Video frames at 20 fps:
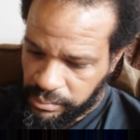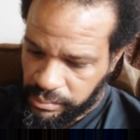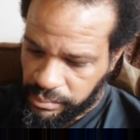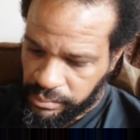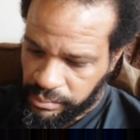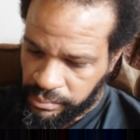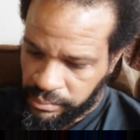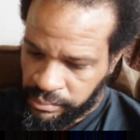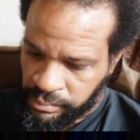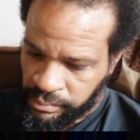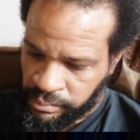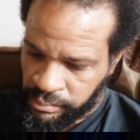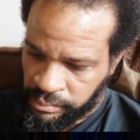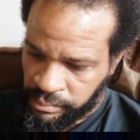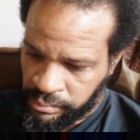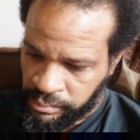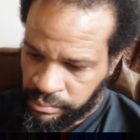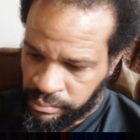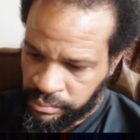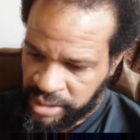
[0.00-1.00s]

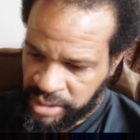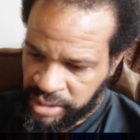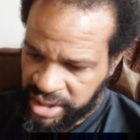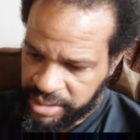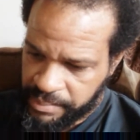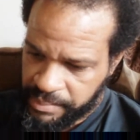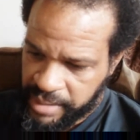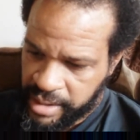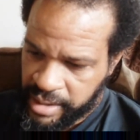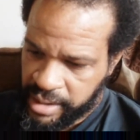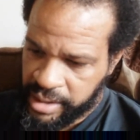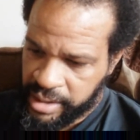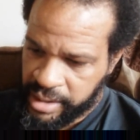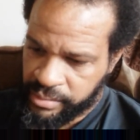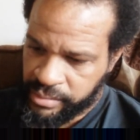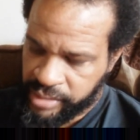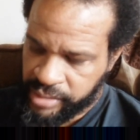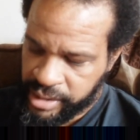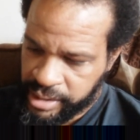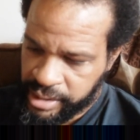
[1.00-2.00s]
Mm, that's about
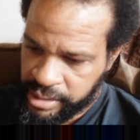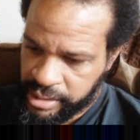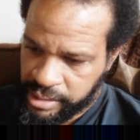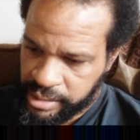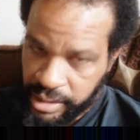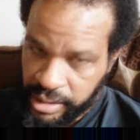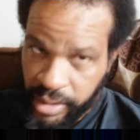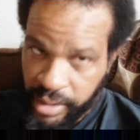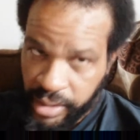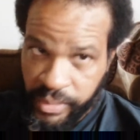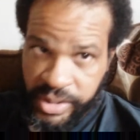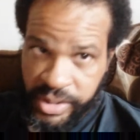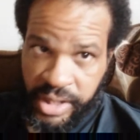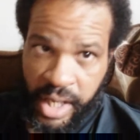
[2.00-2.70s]
it really. It was